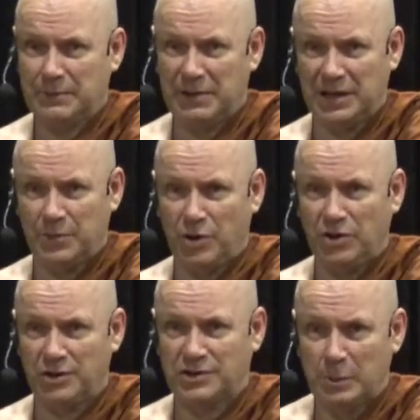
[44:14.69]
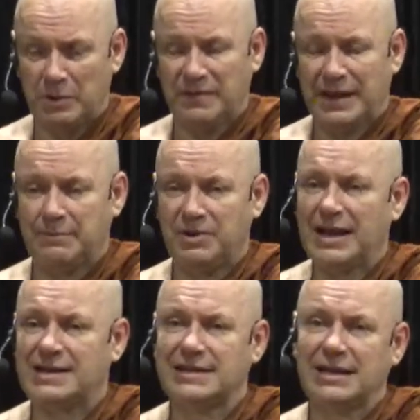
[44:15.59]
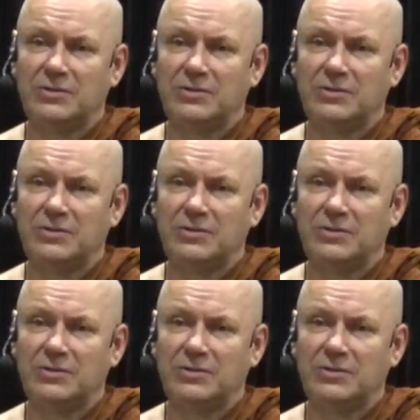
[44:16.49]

bear, the brunt of some of that, but actually they're